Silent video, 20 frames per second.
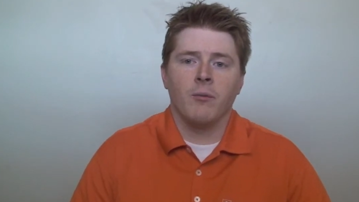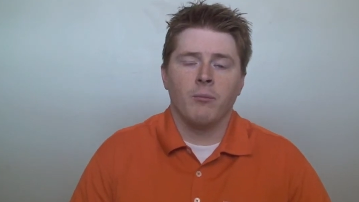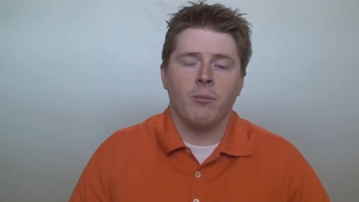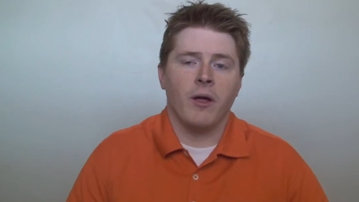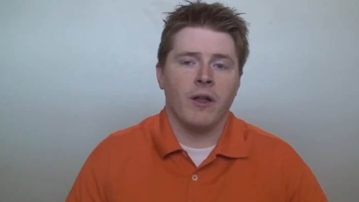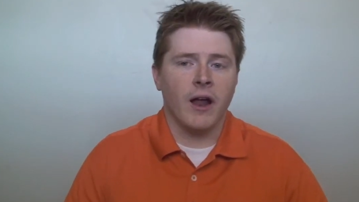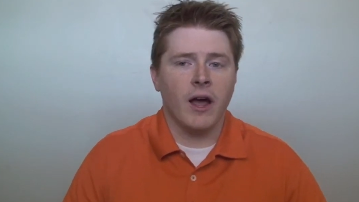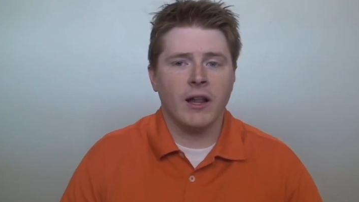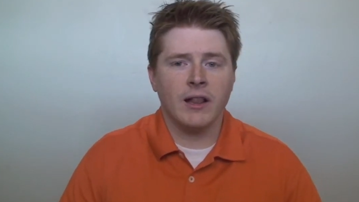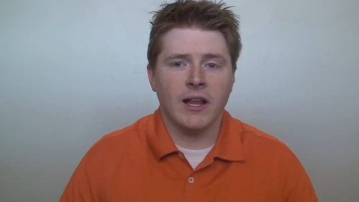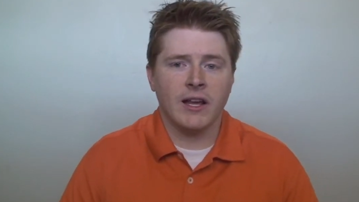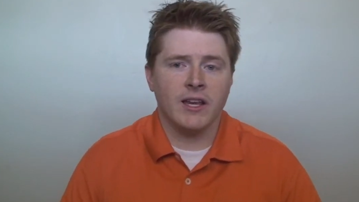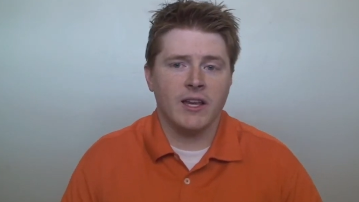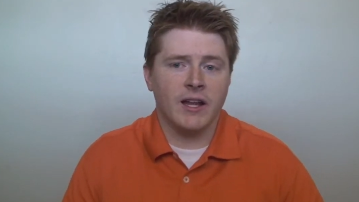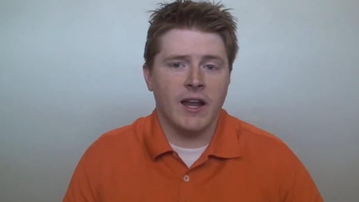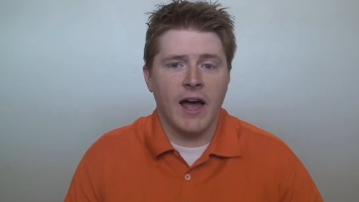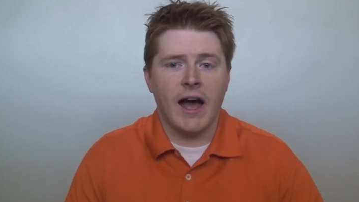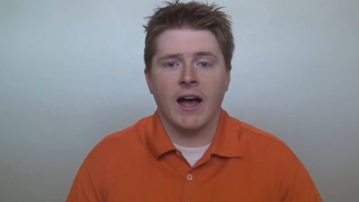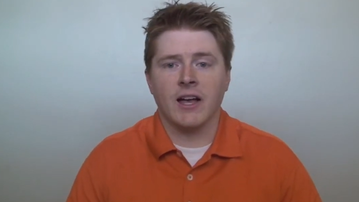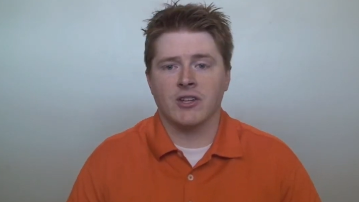And I'd like
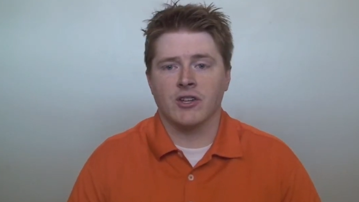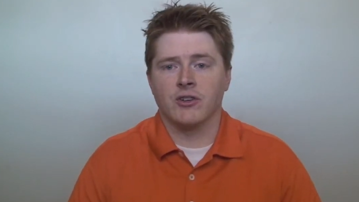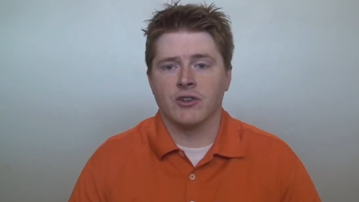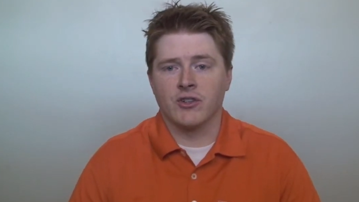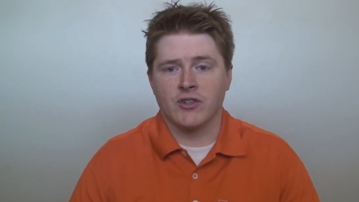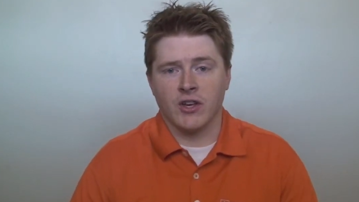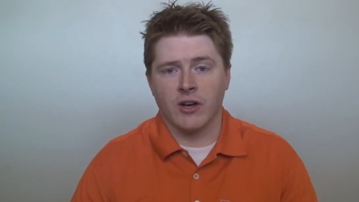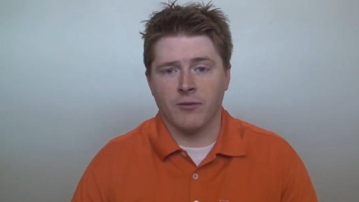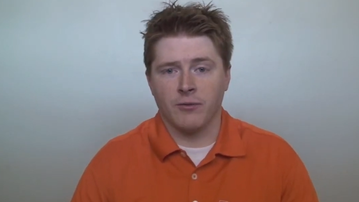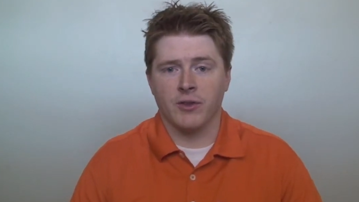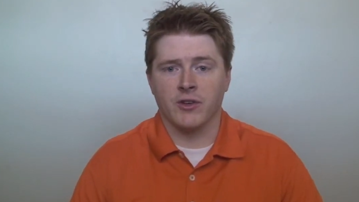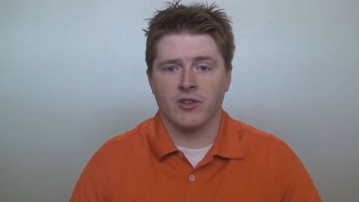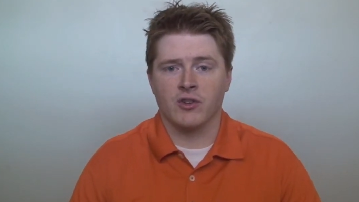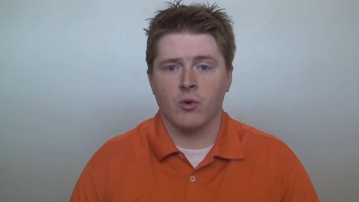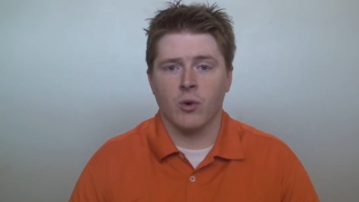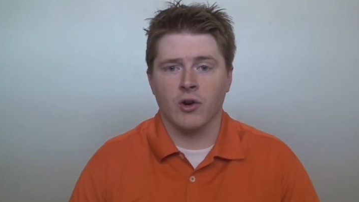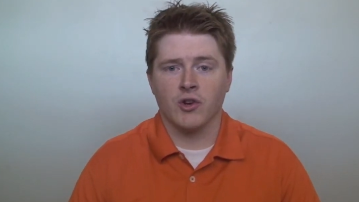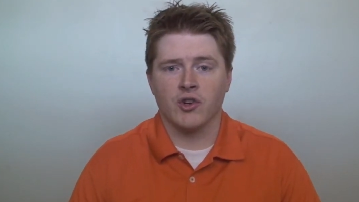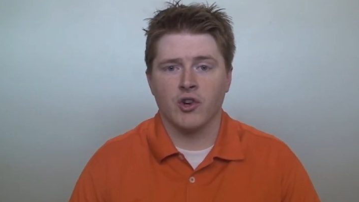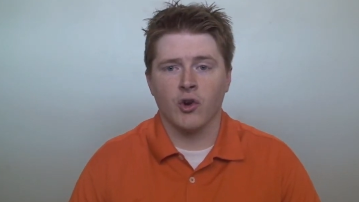you to ask yourself this
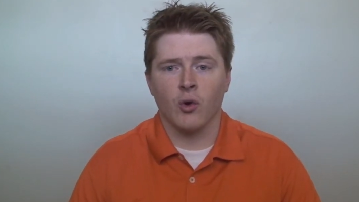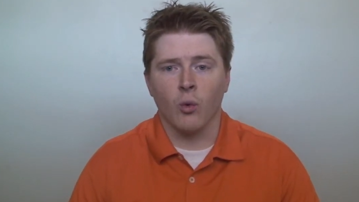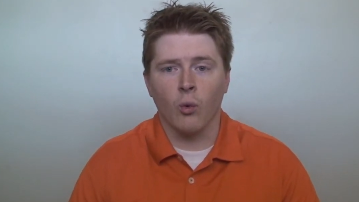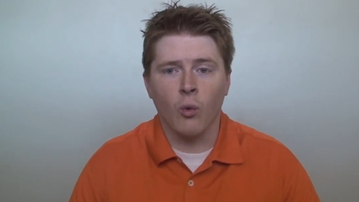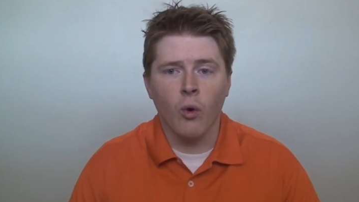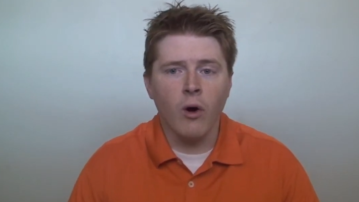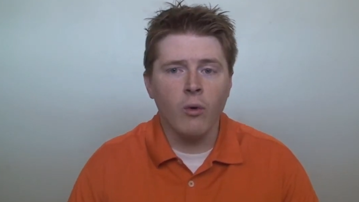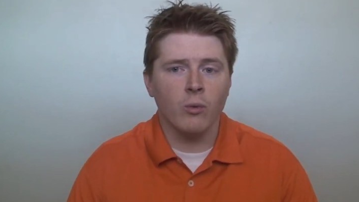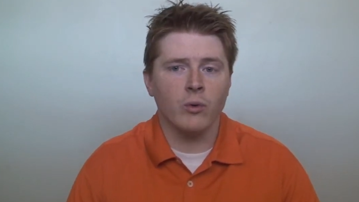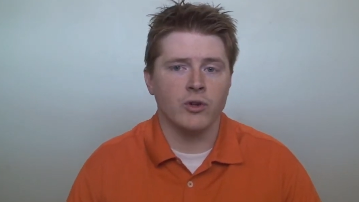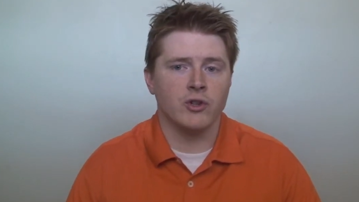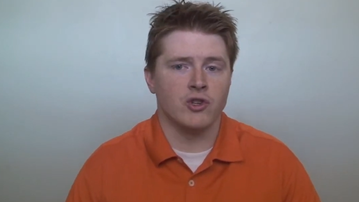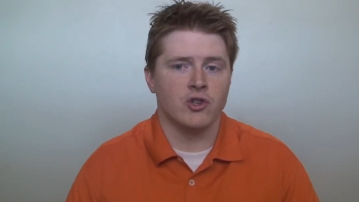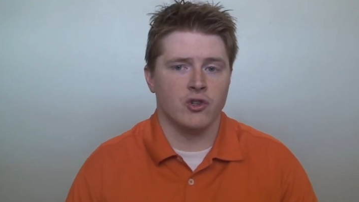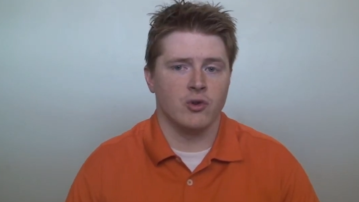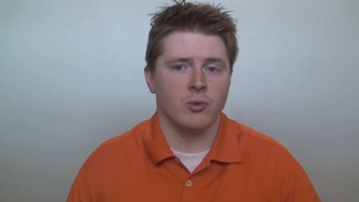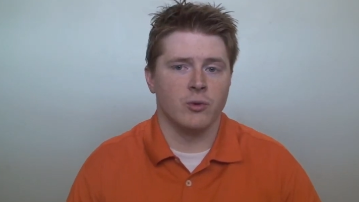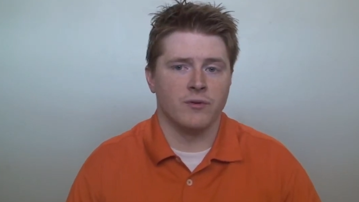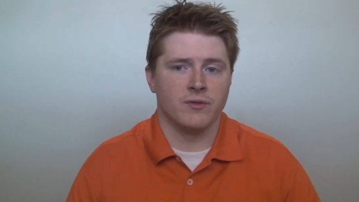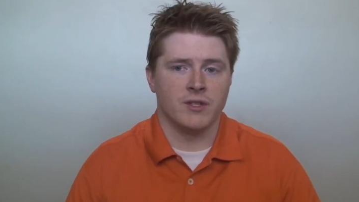question. What would
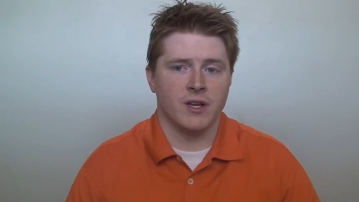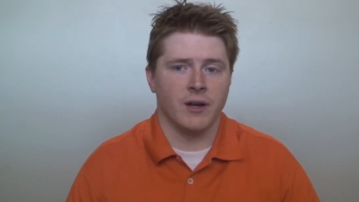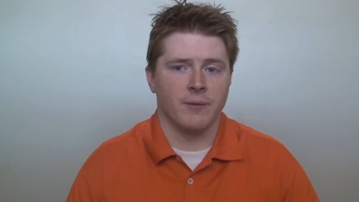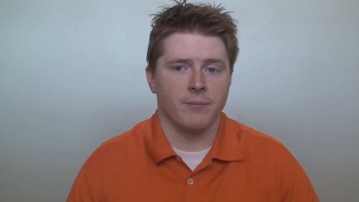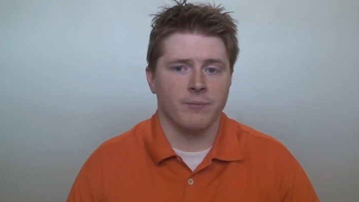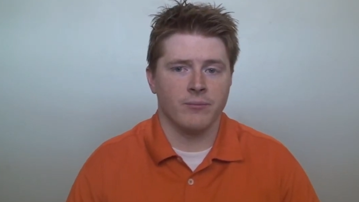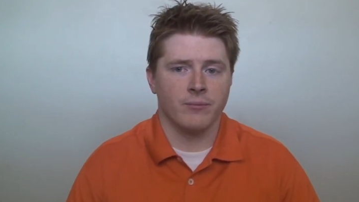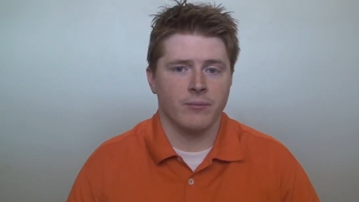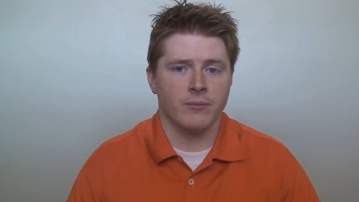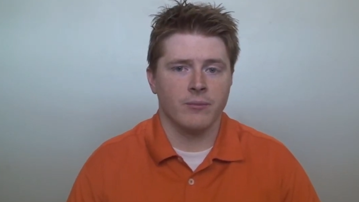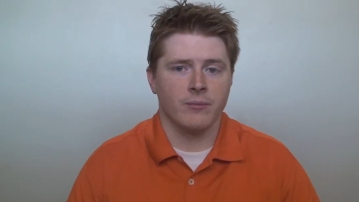you have done?